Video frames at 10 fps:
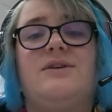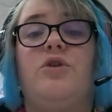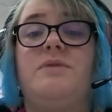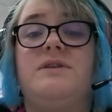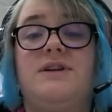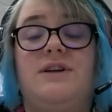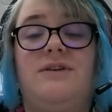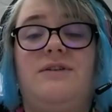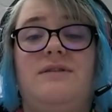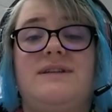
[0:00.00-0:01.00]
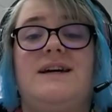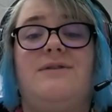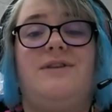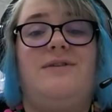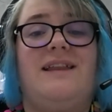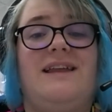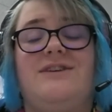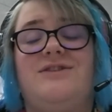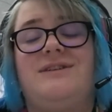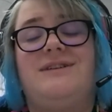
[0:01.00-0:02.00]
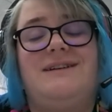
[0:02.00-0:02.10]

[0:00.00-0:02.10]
open to you? I'll start with you, Alejandra.